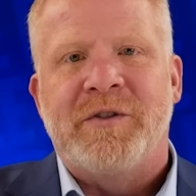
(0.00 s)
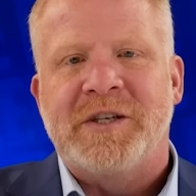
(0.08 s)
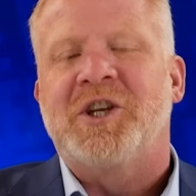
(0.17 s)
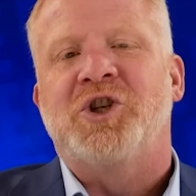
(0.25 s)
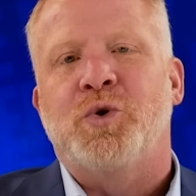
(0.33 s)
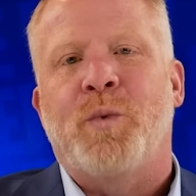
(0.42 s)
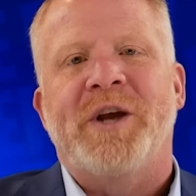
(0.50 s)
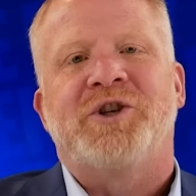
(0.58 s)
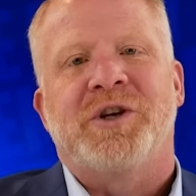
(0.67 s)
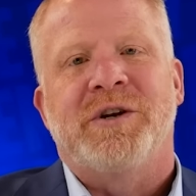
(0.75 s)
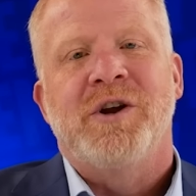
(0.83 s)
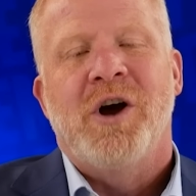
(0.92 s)
the
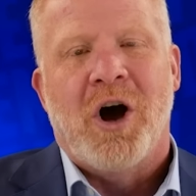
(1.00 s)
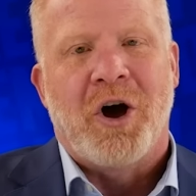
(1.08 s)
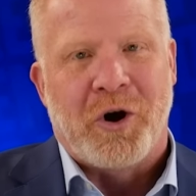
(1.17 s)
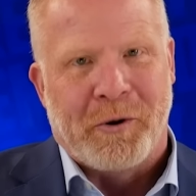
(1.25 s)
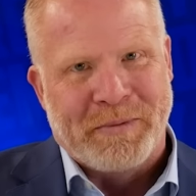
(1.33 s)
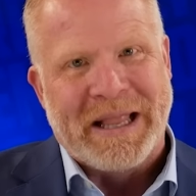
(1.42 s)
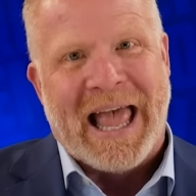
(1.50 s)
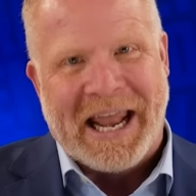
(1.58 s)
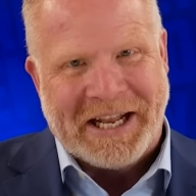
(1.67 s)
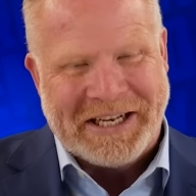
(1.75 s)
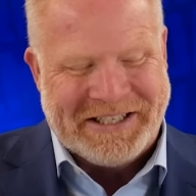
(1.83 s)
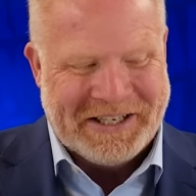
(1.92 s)
situation on our
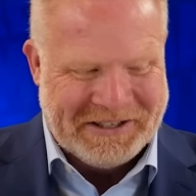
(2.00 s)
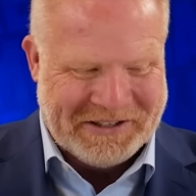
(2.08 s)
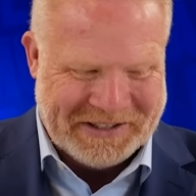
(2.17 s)
planet.